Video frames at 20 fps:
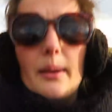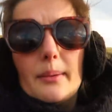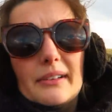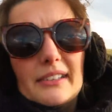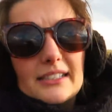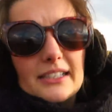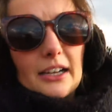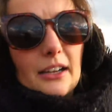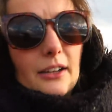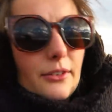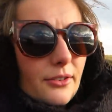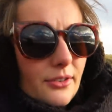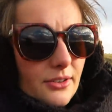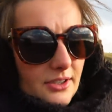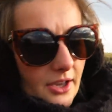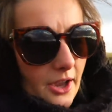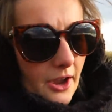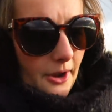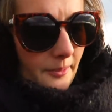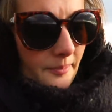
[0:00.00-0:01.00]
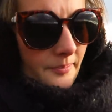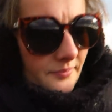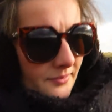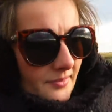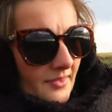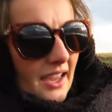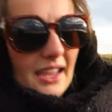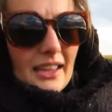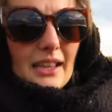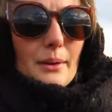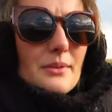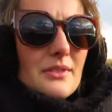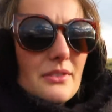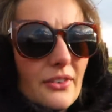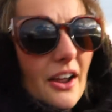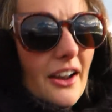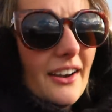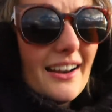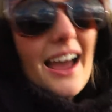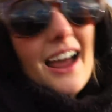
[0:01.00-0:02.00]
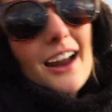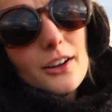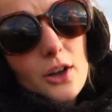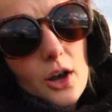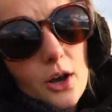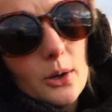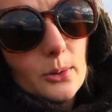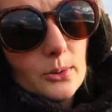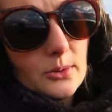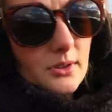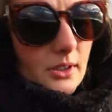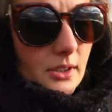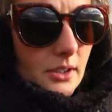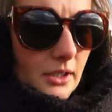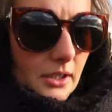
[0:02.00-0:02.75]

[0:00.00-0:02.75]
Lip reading: wet myself, so that was fun and cold.